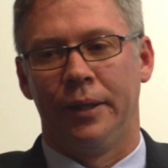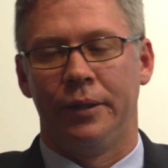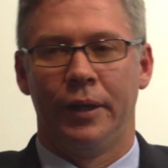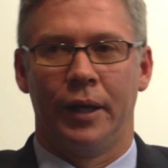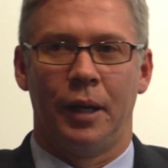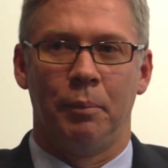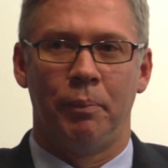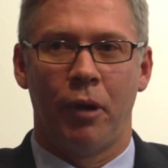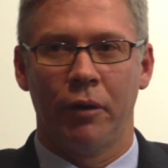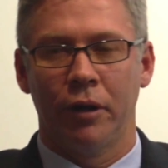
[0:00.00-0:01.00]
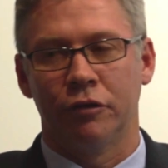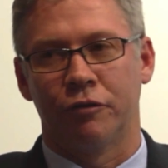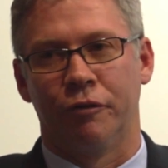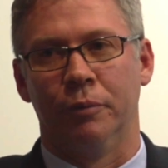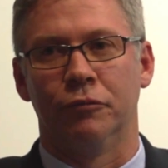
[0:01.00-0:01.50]
It
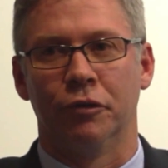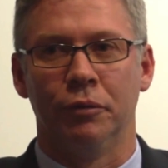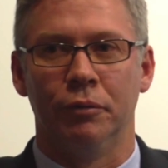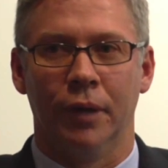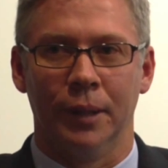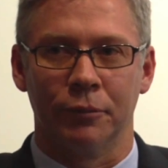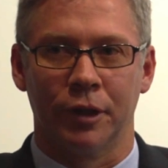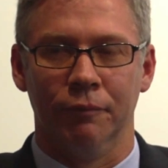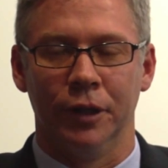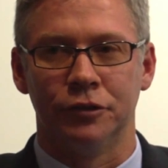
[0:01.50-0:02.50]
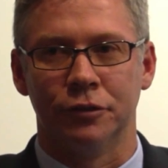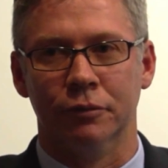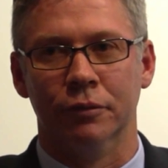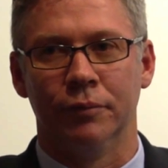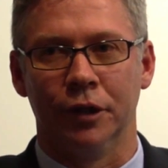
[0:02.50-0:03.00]
borrows from two
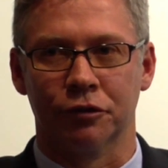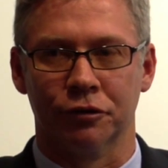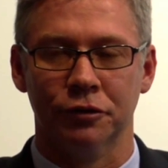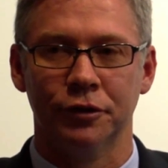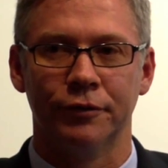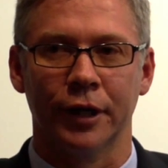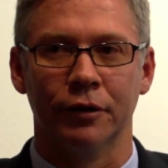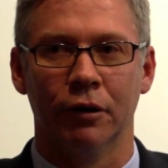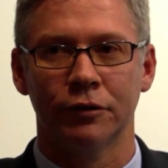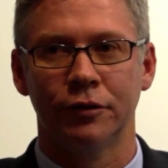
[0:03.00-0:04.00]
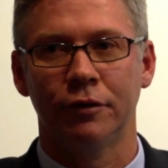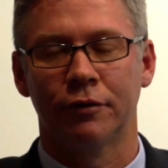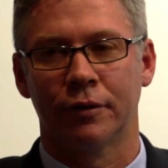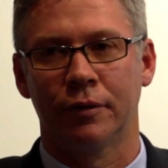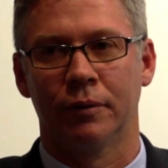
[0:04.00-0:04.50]
conventional extrusion
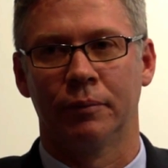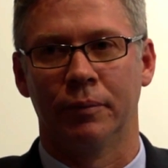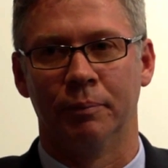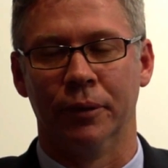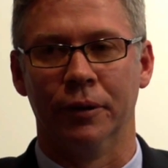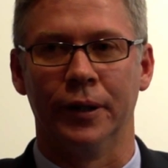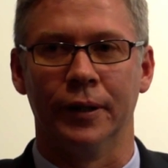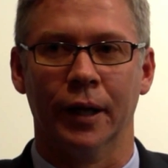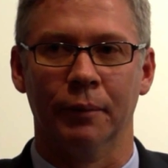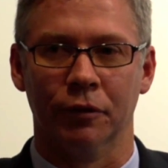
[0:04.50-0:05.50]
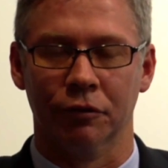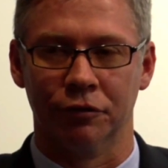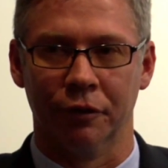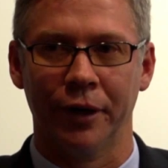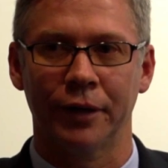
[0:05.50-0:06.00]
technologies, being there's
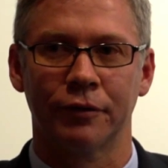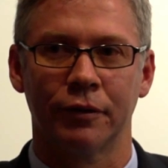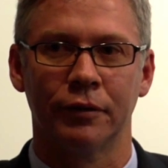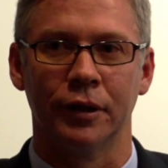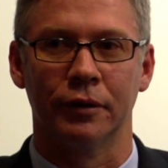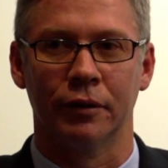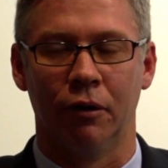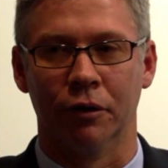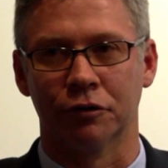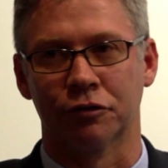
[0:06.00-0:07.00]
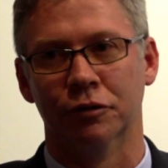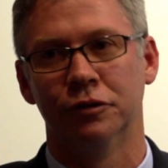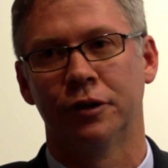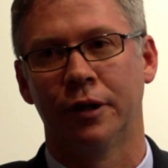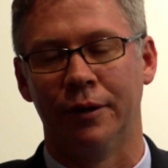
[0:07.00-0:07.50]
direct hot
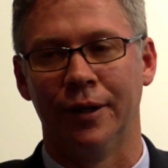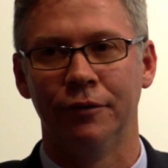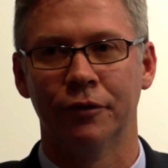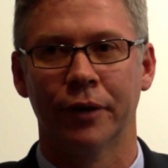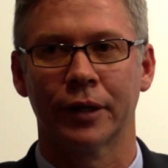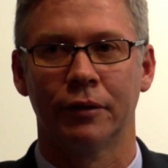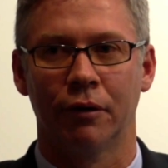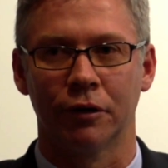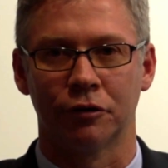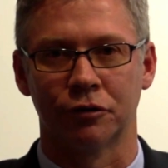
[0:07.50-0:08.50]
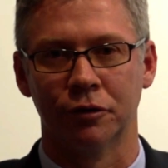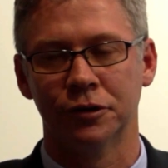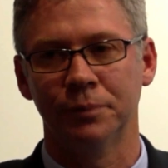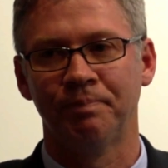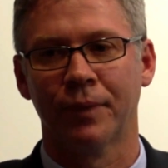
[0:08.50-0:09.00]
extrusion and indirect hot
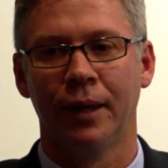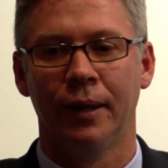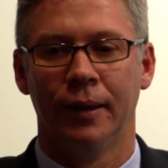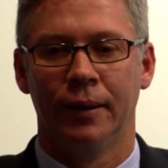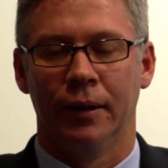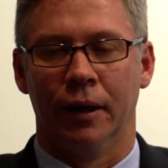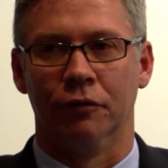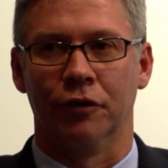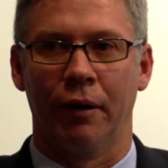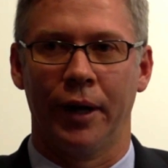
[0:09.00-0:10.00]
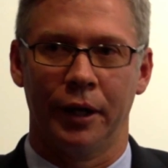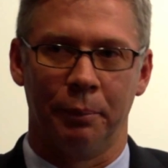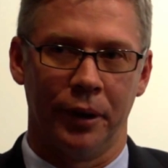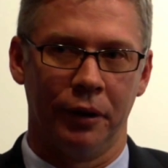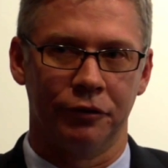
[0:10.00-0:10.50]
extrusion. And so how
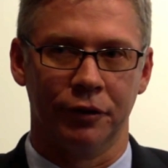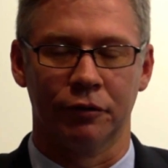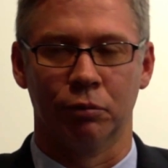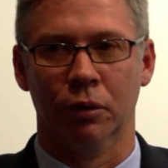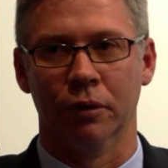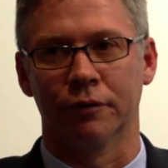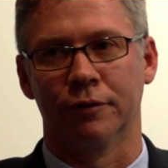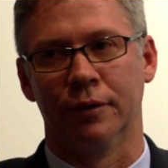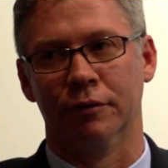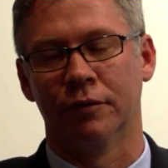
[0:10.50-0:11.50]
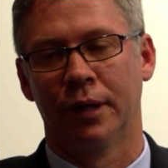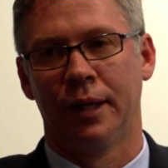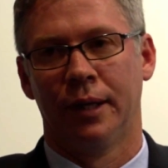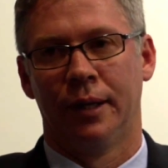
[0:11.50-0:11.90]
the process works is